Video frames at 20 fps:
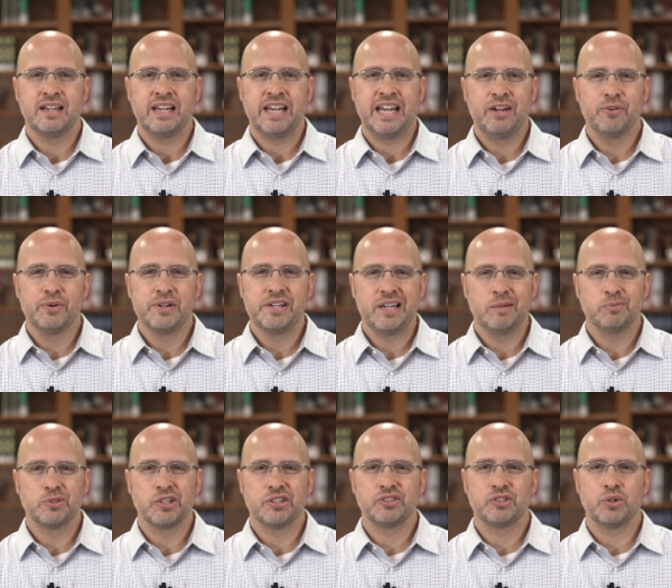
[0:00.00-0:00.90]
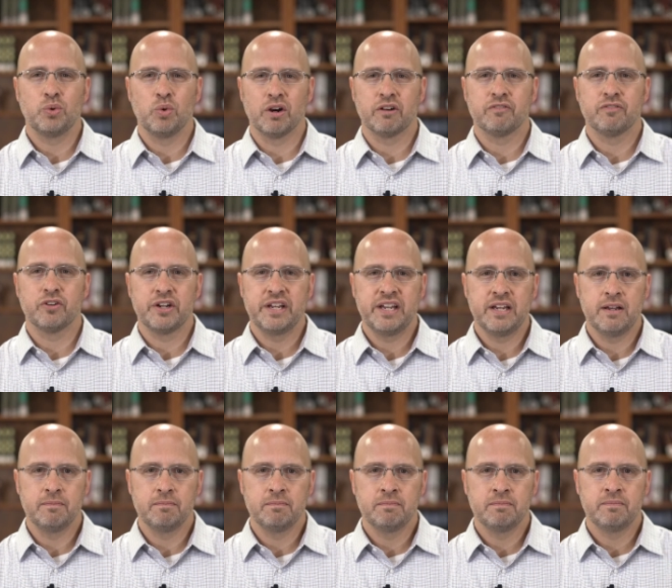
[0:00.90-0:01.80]
He redeems us to work for
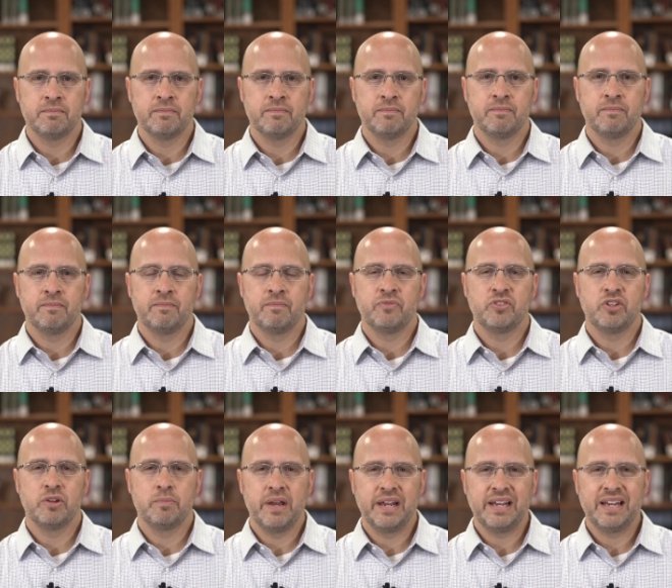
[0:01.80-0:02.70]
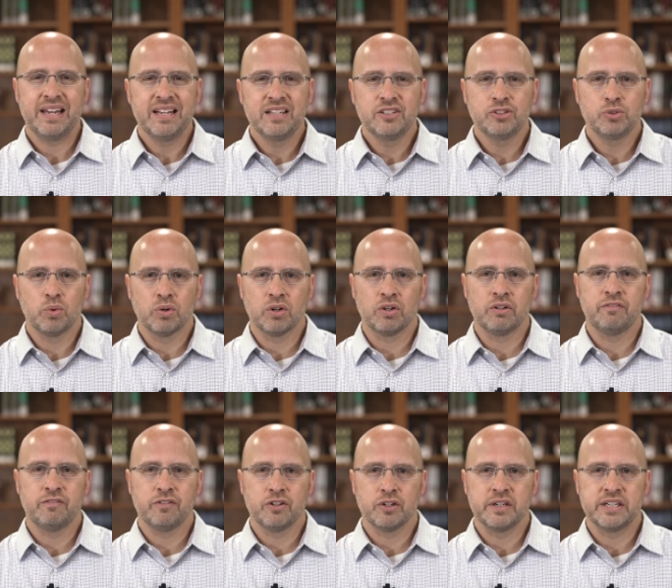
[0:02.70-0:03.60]
Him, to make His
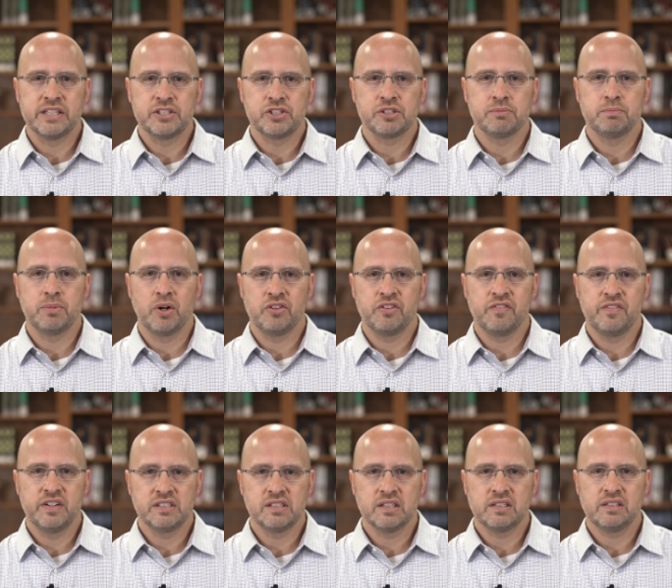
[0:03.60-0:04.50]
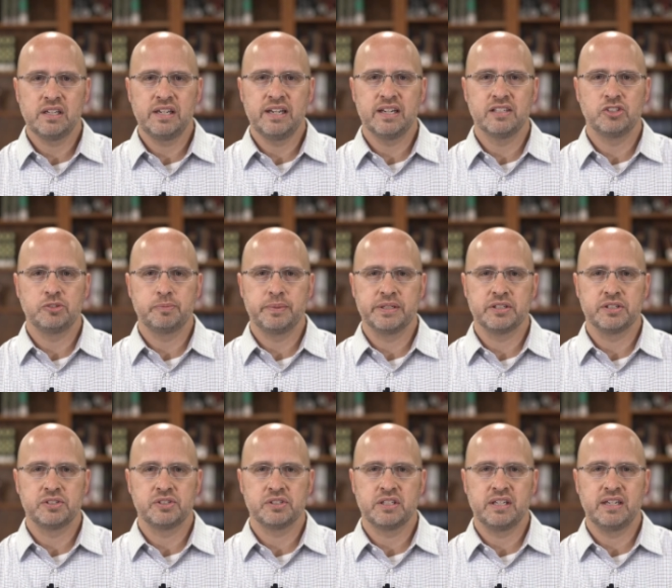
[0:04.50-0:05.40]
world flourish, both physically and
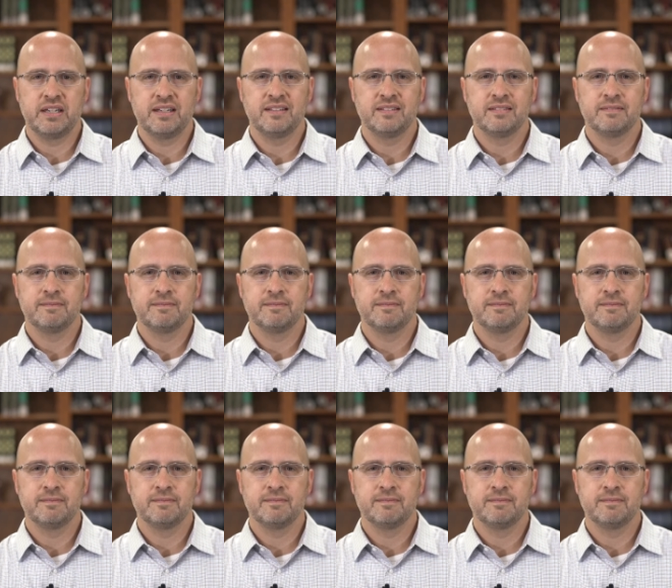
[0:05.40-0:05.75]
spiritually.